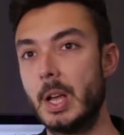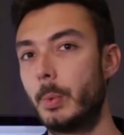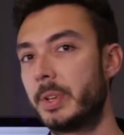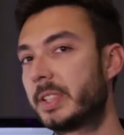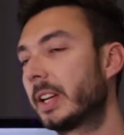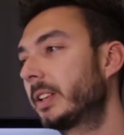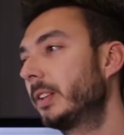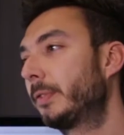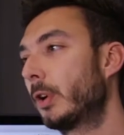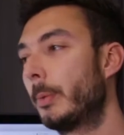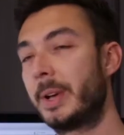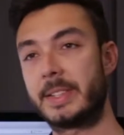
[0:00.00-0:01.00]
We started
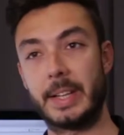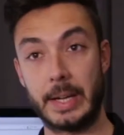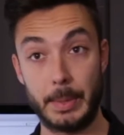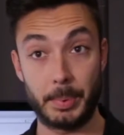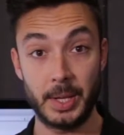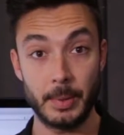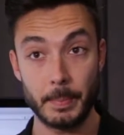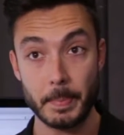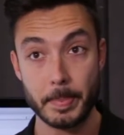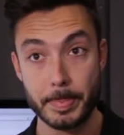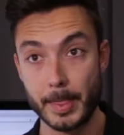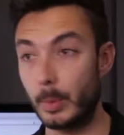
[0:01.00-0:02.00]
from SDN IP,
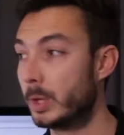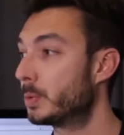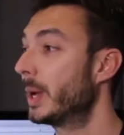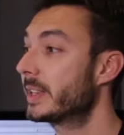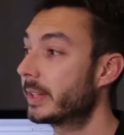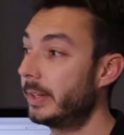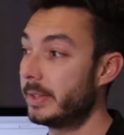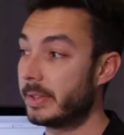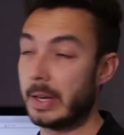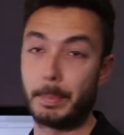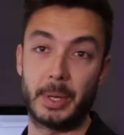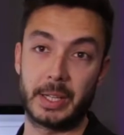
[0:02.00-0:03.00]
which basically is
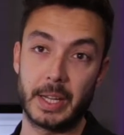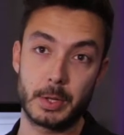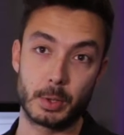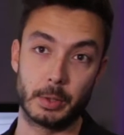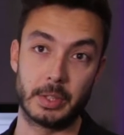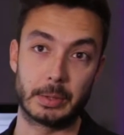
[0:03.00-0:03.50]
an application